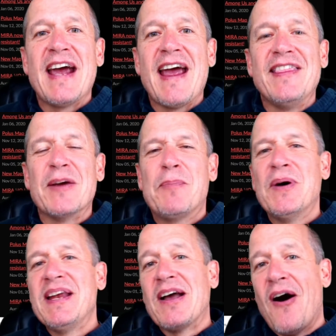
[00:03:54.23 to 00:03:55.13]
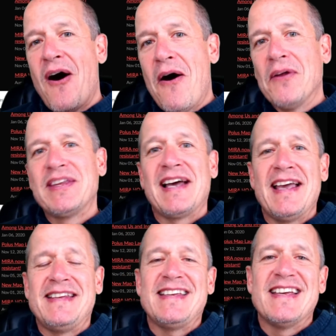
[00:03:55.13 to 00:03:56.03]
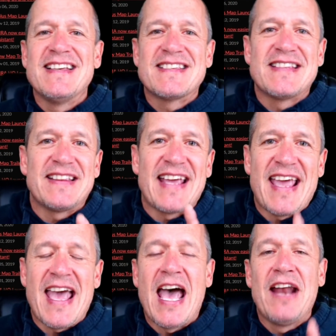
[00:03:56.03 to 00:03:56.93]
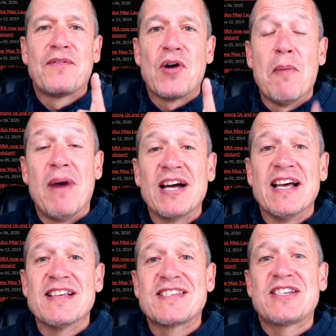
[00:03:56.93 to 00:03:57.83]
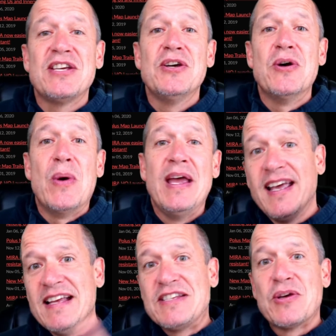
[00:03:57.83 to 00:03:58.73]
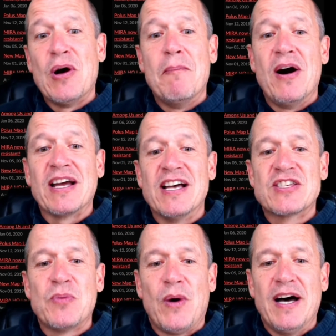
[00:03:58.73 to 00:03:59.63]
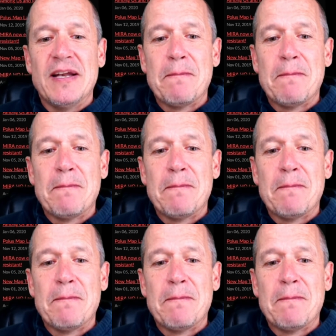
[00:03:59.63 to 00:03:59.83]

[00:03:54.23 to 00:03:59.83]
and they're putting all the ideas that they had for Among Us 2 into Among Us 1.